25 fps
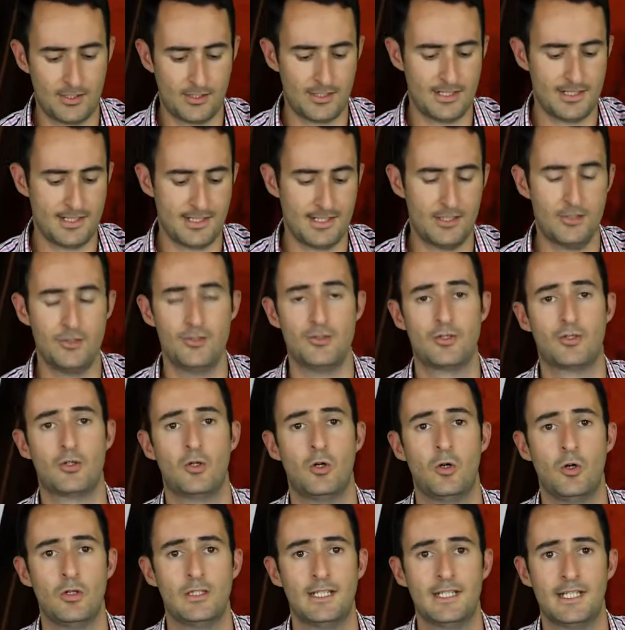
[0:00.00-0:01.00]
you can see who's
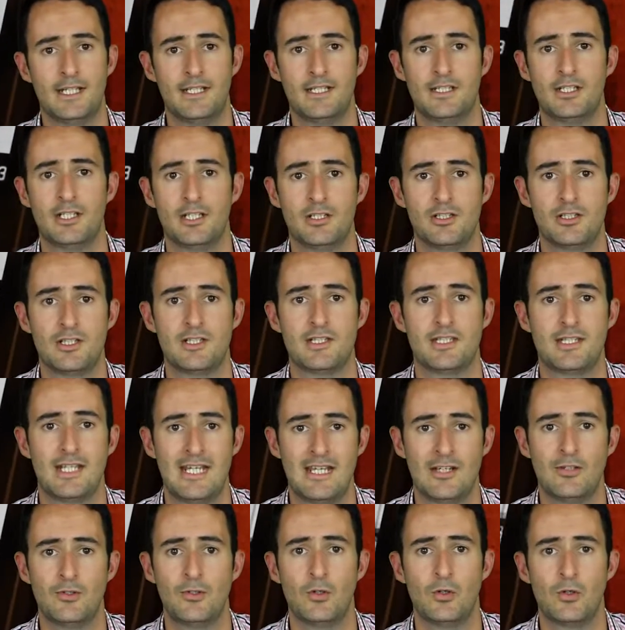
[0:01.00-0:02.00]
calling and you can
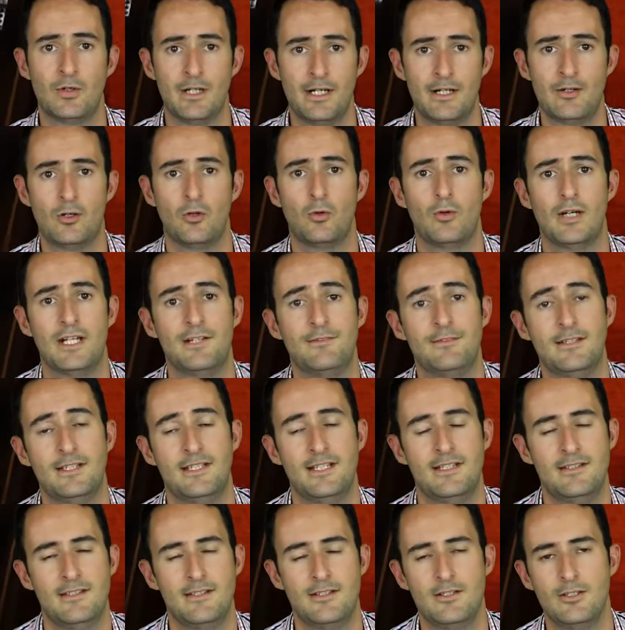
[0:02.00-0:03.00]
just ignore it or whatever you
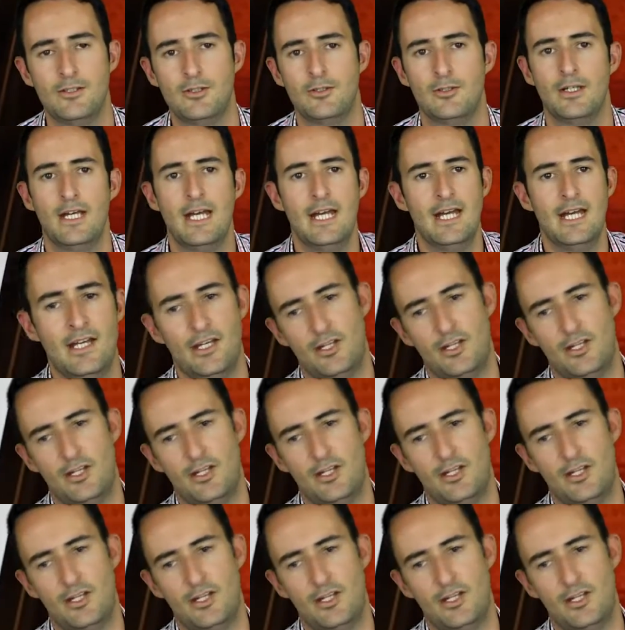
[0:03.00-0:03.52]
need to do.